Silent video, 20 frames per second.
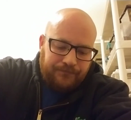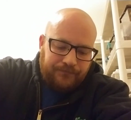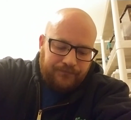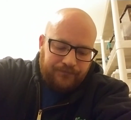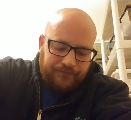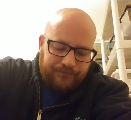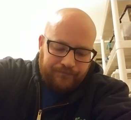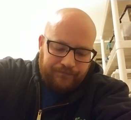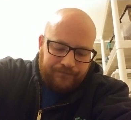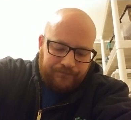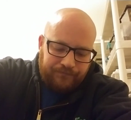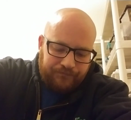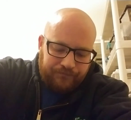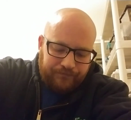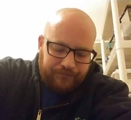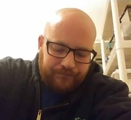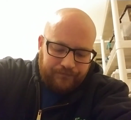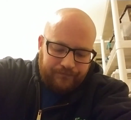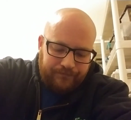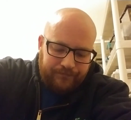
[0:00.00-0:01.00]

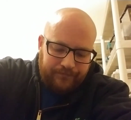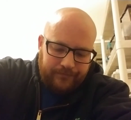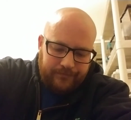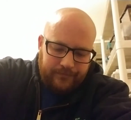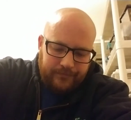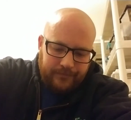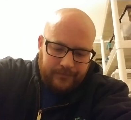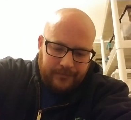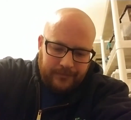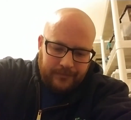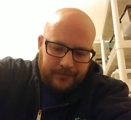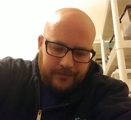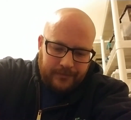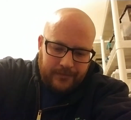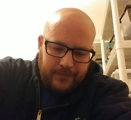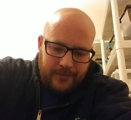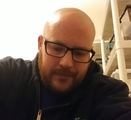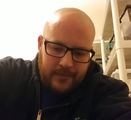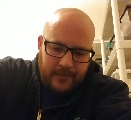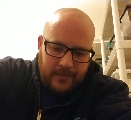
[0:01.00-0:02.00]

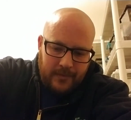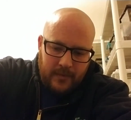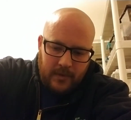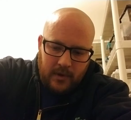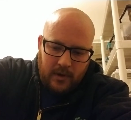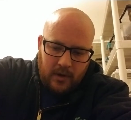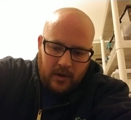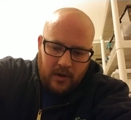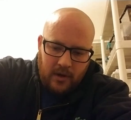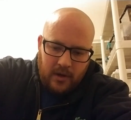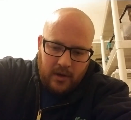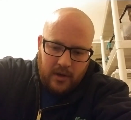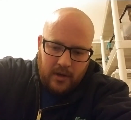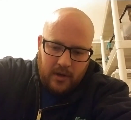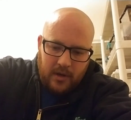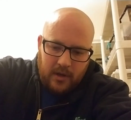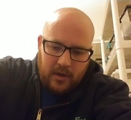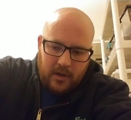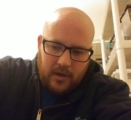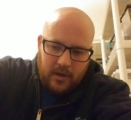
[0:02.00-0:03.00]

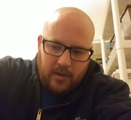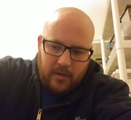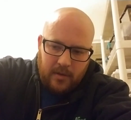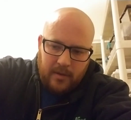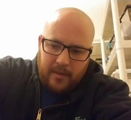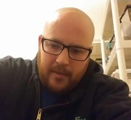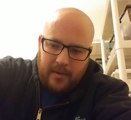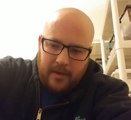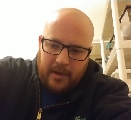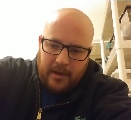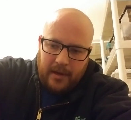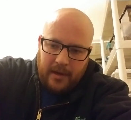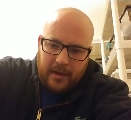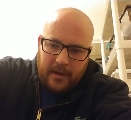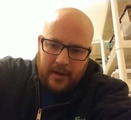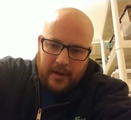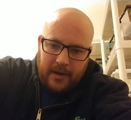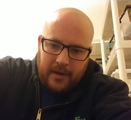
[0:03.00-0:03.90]
(no one is talking)